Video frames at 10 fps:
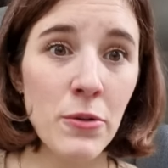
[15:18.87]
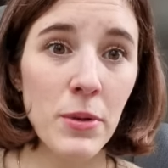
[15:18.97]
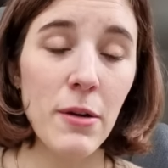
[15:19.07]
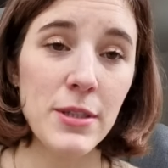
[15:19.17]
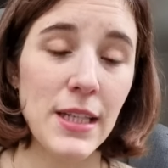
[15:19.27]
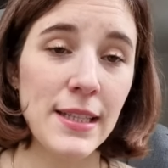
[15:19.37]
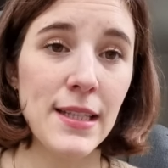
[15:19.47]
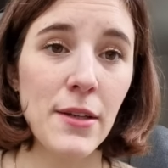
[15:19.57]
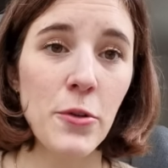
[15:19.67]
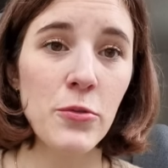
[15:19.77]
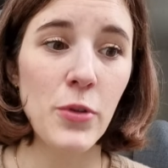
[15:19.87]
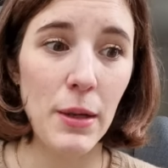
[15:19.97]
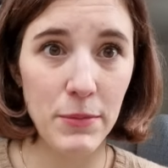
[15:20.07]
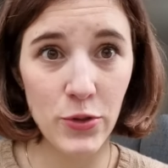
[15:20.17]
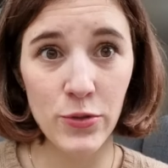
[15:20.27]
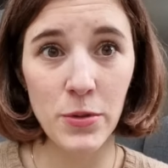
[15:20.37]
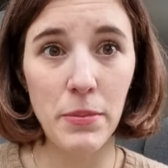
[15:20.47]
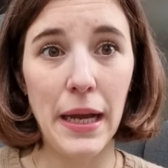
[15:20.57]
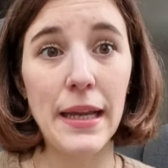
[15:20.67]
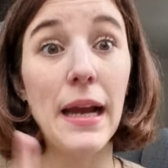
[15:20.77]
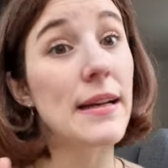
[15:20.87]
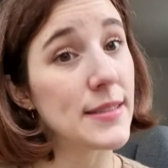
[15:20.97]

where I was asking you to help me choose a bag,